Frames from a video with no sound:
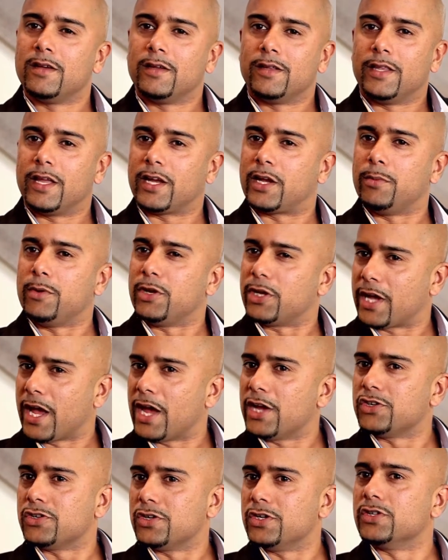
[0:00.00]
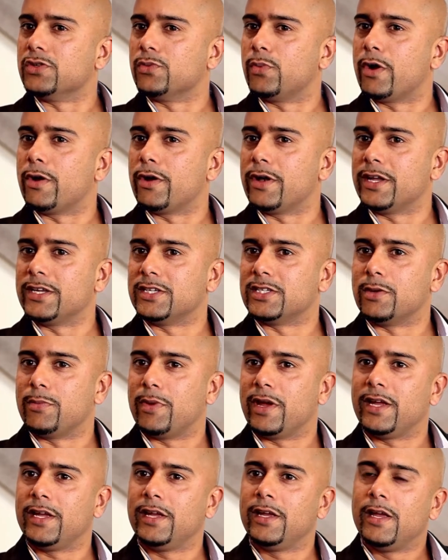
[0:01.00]
Their communication isn't where it needs to
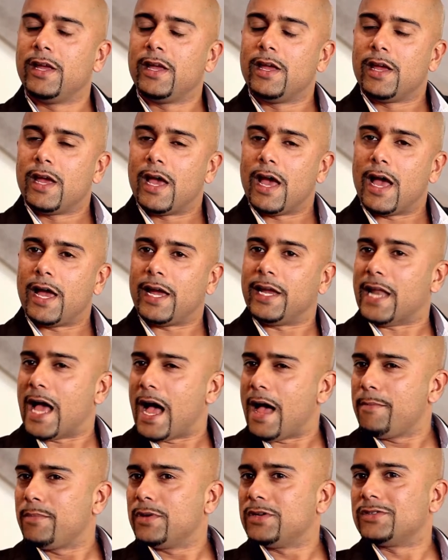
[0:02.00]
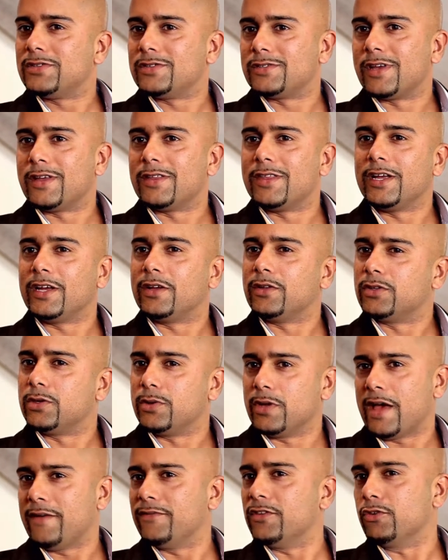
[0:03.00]
be. In our business, I think
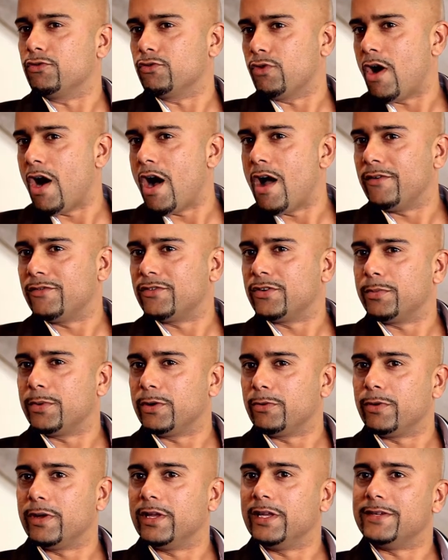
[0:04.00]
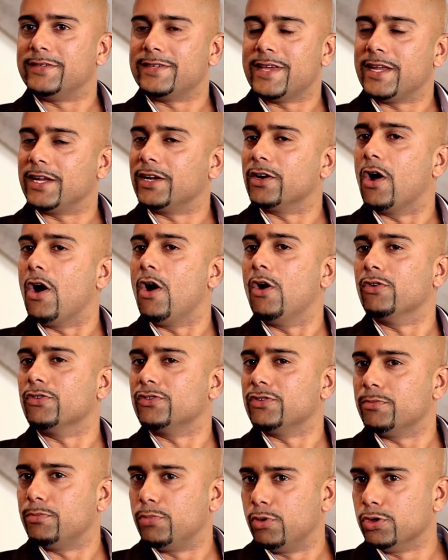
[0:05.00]
to have the drive to be really setting goals
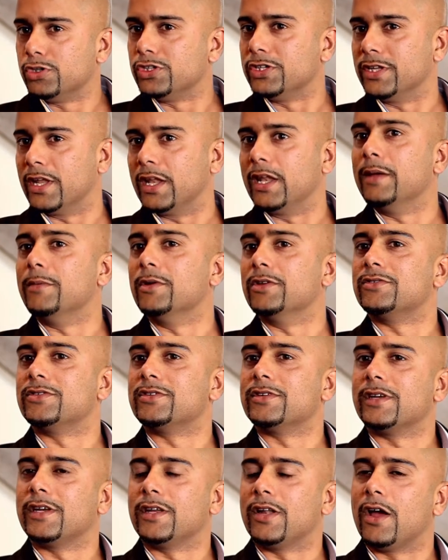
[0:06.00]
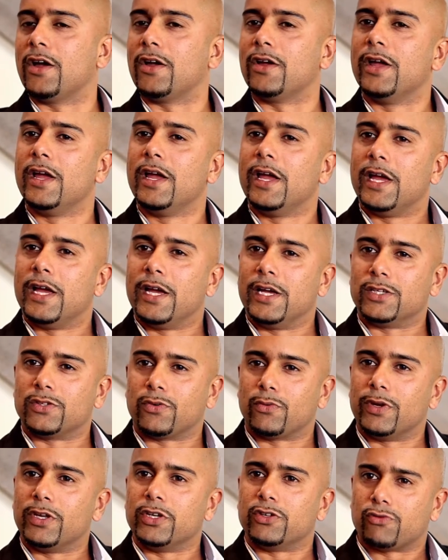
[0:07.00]
and pushing the limits, is a
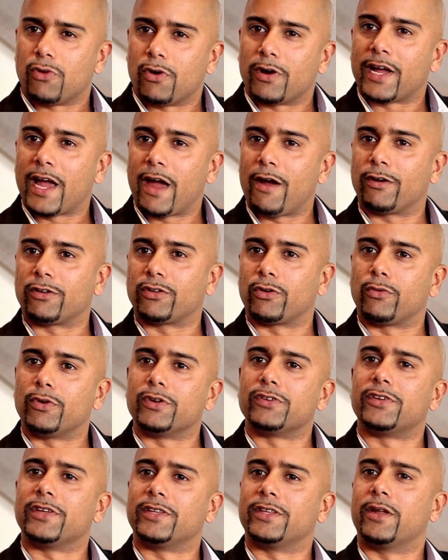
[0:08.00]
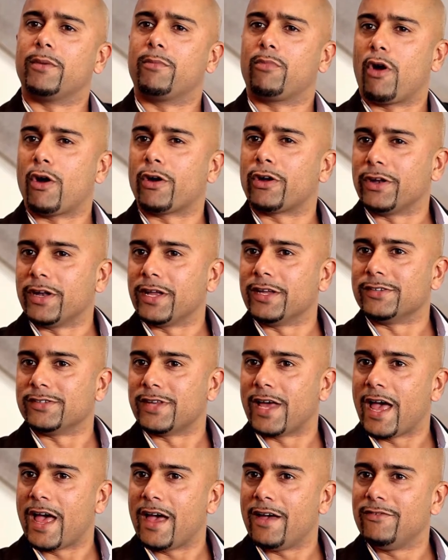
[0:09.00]
really strong characteristic that a broker needs
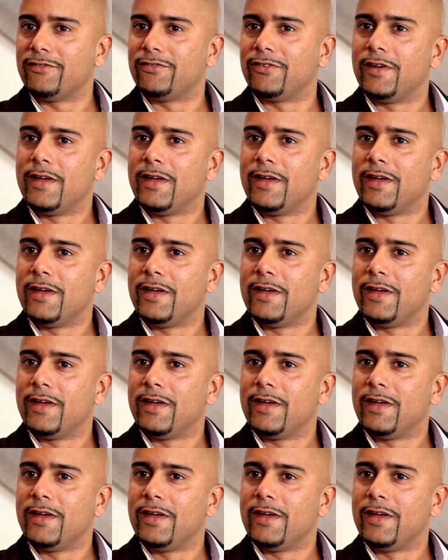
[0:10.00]
to have.